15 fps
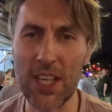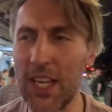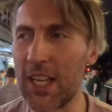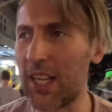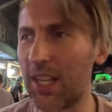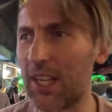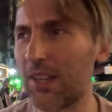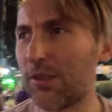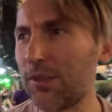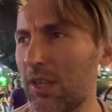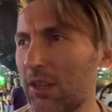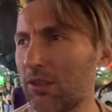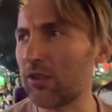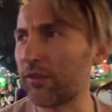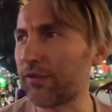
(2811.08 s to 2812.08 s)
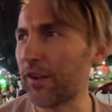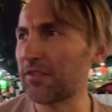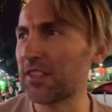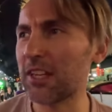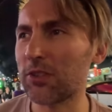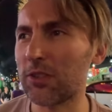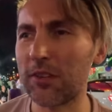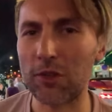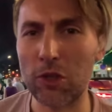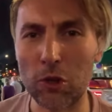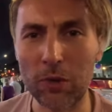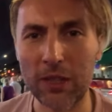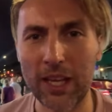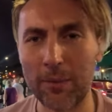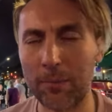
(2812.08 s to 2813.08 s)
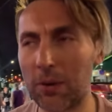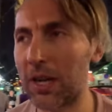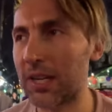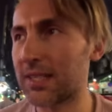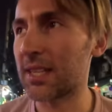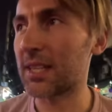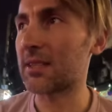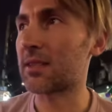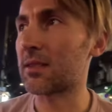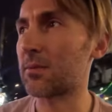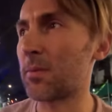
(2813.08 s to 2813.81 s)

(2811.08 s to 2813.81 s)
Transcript: uh, 350 I don't even know what that price is.